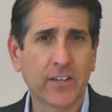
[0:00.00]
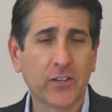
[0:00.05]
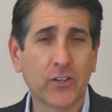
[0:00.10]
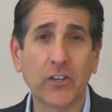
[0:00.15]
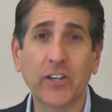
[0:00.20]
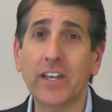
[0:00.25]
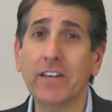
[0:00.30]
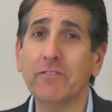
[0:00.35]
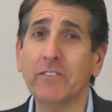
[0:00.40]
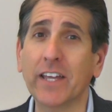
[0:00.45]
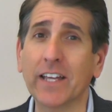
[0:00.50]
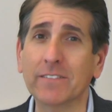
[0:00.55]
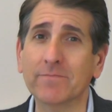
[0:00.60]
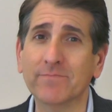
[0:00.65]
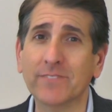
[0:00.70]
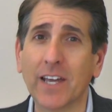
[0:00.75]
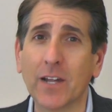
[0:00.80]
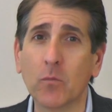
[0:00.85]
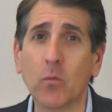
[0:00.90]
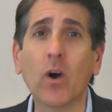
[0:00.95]
Good evening,
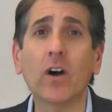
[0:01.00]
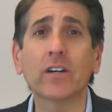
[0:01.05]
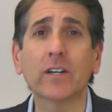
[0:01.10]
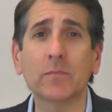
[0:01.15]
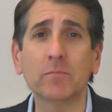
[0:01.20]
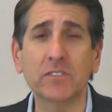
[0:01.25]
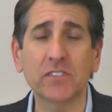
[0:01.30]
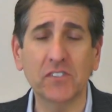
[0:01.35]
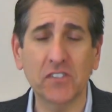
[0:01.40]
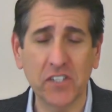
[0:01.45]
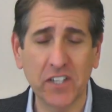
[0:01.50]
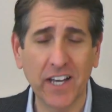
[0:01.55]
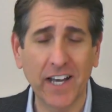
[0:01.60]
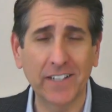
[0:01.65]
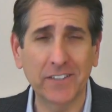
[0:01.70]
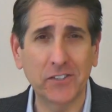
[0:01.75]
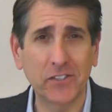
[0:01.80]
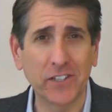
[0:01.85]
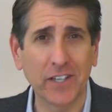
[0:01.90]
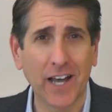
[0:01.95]
and welcome to
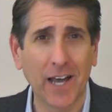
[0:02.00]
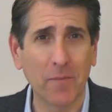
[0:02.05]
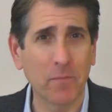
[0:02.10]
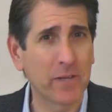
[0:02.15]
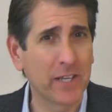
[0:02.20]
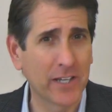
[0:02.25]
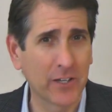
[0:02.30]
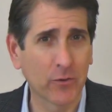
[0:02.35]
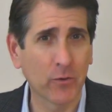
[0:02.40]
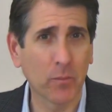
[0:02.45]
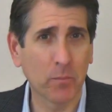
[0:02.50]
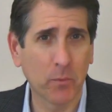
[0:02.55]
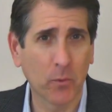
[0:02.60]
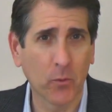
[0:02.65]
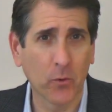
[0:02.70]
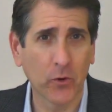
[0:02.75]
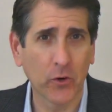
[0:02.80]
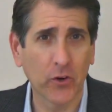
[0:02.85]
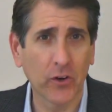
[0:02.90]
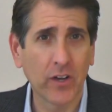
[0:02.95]
CITI Media
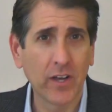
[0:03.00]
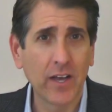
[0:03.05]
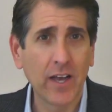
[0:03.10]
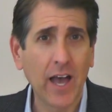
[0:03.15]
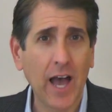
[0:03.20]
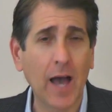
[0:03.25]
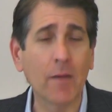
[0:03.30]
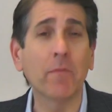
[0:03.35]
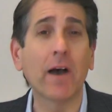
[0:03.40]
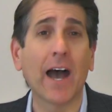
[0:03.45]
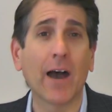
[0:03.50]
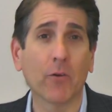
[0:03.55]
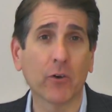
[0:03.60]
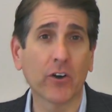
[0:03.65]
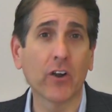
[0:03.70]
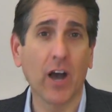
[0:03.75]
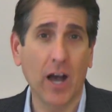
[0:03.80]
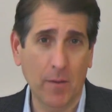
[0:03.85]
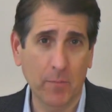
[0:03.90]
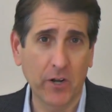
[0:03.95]
Reporter. I'm
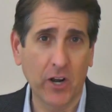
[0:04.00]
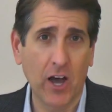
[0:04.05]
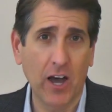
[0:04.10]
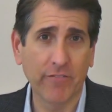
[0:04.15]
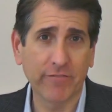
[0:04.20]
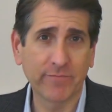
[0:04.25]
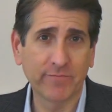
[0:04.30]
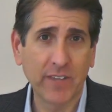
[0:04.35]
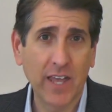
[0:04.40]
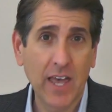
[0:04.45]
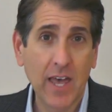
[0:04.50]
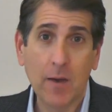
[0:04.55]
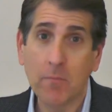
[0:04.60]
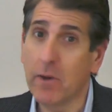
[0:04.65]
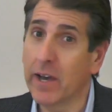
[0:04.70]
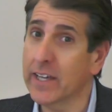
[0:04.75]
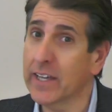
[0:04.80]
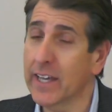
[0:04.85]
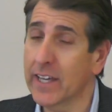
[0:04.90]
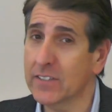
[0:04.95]
Howard Hominoff.
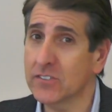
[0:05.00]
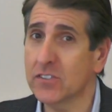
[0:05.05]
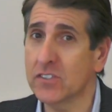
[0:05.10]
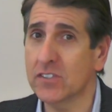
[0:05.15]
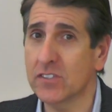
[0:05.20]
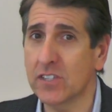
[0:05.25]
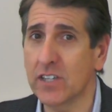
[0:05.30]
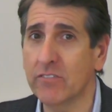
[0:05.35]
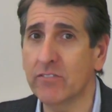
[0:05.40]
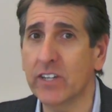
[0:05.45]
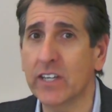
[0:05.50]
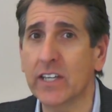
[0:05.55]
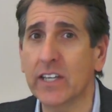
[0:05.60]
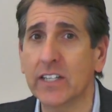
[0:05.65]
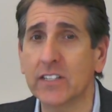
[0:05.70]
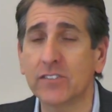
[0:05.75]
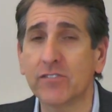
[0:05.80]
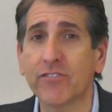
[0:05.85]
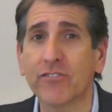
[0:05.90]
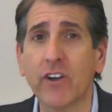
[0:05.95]
My guest this evening
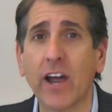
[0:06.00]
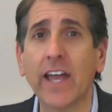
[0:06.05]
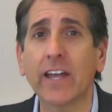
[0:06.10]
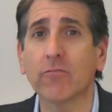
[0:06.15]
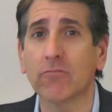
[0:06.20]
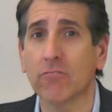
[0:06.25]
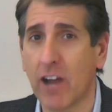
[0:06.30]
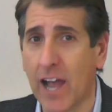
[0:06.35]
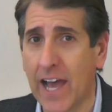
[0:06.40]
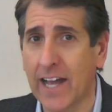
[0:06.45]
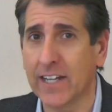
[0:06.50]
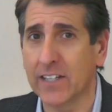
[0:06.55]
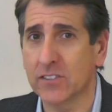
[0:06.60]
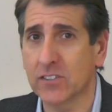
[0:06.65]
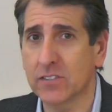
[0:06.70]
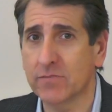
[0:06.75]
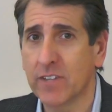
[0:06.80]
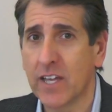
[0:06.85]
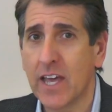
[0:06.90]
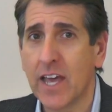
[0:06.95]
is Frank
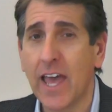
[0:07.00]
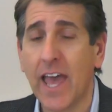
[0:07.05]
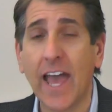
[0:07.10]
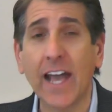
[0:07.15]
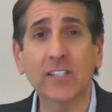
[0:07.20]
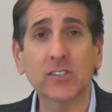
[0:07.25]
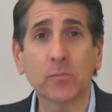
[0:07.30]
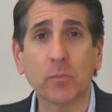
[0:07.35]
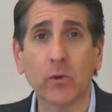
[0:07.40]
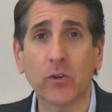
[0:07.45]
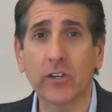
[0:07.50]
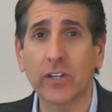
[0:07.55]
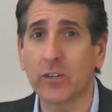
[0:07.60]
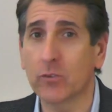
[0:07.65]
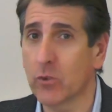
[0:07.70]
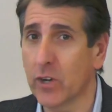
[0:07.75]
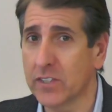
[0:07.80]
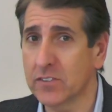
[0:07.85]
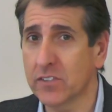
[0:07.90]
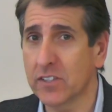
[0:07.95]
Radice, expert in
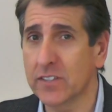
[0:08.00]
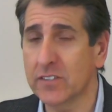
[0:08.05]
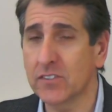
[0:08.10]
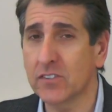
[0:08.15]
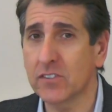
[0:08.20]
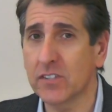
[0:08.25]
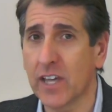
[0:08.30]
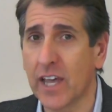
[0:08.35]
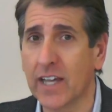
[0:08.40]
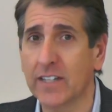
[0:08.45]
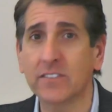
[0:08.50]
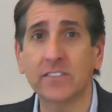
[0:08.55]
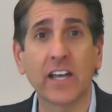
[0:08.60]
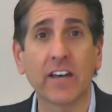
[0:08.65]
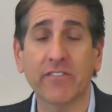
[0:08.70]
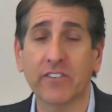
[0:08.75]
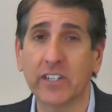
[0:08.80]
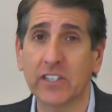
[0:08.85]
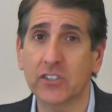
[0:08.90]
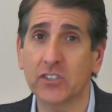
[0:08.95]
residence at
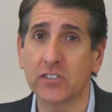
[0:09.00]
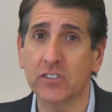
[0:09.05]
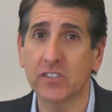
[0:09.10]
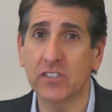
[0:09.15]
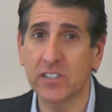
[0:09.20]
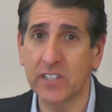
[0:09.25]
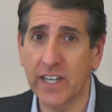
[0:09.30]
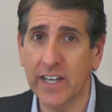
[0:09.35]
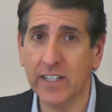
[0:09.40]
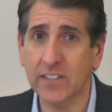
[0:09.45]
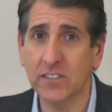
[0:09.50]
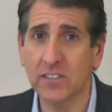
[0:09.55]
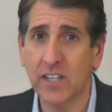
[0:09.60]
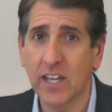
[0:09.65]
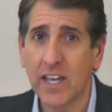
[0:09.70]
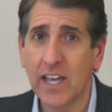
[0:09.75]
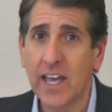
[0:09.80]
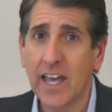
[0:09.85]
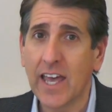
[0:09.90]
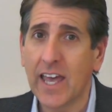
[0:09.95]
Definition 6,
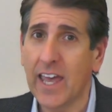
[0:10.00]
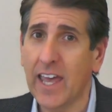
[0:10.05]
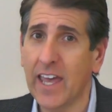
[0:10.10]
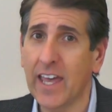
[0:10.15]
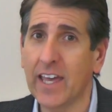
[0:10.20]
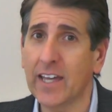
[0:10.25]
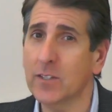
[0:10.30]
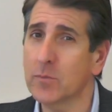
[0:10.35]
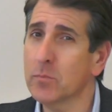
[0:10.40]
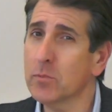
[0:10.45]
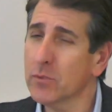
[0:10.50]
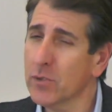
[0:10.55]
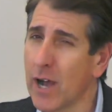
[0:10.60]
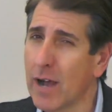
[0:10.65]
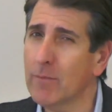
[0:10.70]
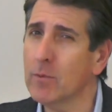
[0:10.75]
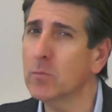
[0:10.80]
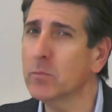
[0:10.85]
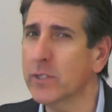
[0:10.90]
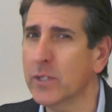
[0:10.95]
and
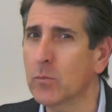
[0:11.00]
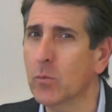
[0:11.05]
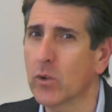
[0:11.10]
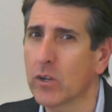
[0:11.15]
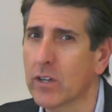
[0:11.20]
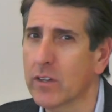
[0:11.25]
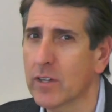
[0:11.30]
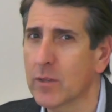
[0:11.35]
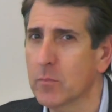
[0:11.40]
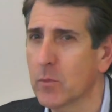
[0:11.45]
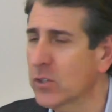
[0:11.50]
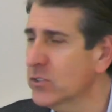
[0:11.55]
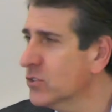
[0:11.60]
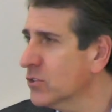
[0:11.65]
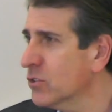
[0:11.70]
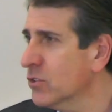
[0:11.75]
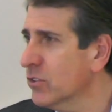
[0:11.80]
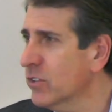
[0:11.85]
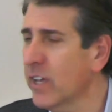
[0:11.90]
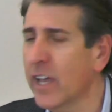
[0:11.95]
probably one of the most
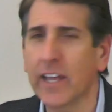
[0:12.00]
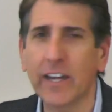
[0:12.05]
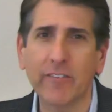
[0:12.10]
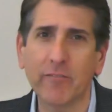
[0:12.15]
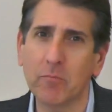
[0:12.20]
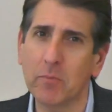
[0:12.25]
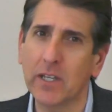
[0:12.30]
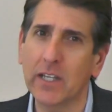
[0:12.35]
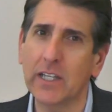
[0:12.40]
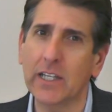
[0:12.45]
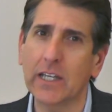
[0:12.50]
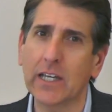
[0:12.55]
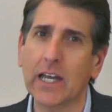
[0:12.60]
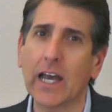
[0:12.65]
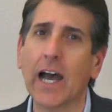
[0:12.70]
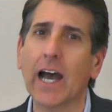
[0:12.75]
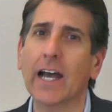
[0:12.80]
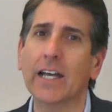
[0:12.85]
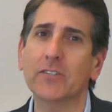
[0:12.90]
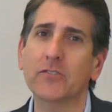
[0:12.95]
creative media
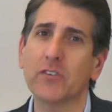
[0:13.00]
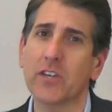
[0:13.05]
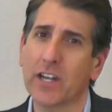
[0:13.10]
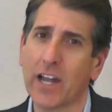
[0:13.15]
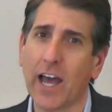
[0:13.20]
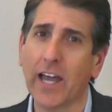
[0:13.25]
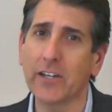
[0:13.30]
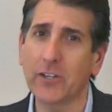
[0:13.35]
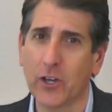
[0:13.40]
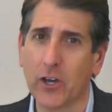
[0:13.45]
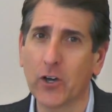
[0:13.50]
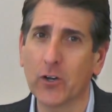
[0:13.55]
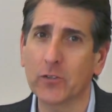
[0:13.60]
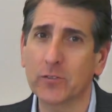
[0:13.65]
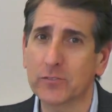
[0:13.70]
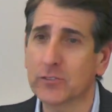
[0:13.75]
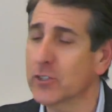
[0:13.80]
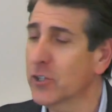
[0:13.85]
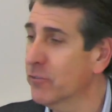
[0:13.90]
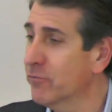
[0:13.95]
guys that I know.
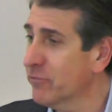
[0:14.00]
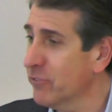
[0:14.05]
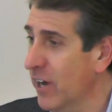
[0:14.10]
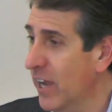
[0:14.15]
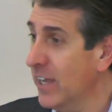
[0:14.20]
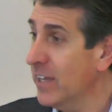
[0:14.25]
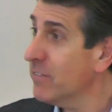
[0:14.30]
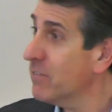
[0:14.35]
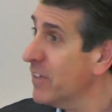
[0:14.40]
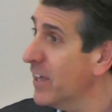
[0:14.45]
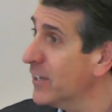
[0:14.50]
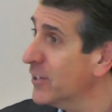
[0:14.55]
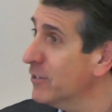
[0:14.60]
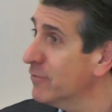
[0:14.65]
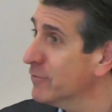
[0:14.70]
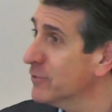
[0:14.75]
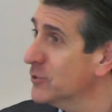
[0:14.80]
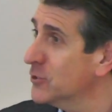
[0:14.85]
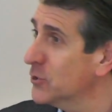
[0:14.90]
So, Frank, thank you for